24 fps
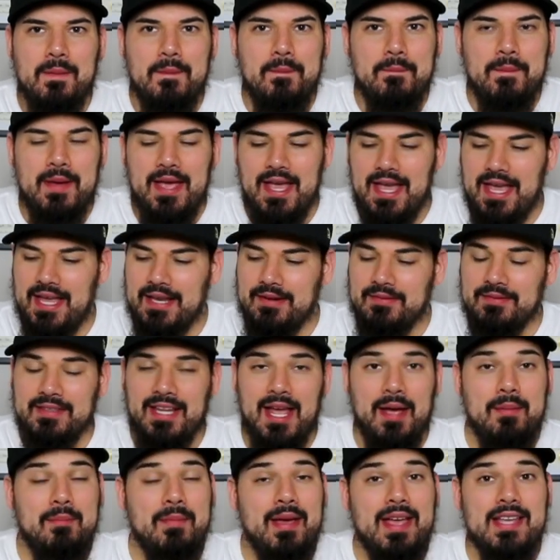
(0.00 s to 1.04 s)
Man,
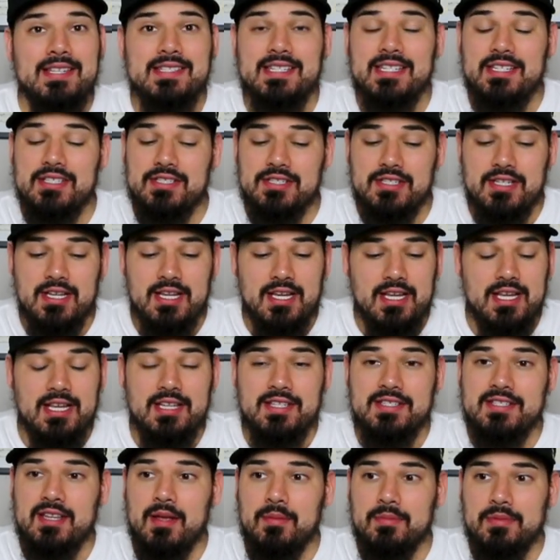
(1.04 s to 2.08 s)
that message
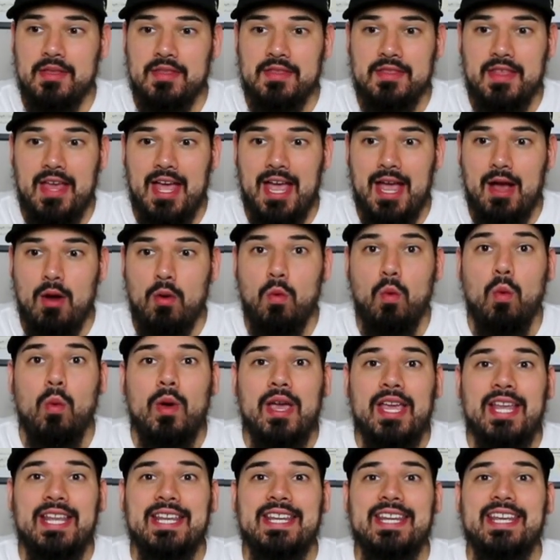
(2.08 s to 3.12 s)
is something that
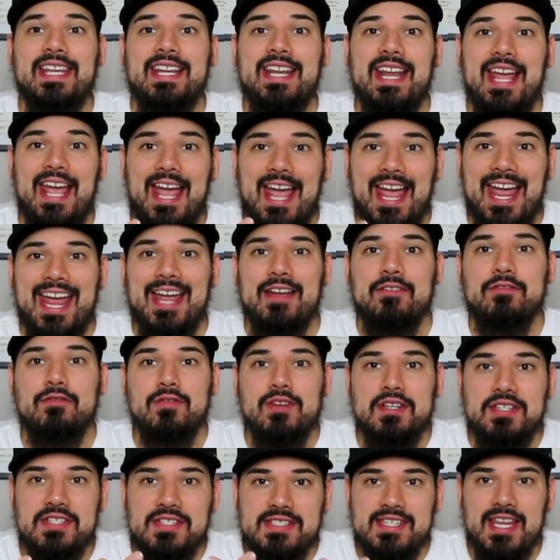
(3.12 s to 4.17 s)
we need
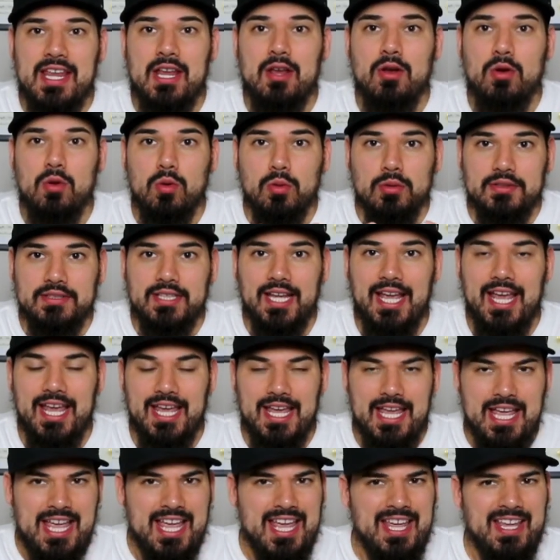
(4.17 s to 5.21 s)
every single
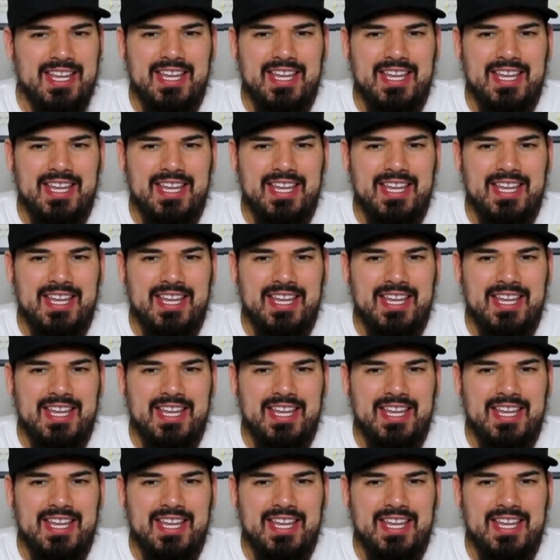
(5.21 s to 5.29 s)
day.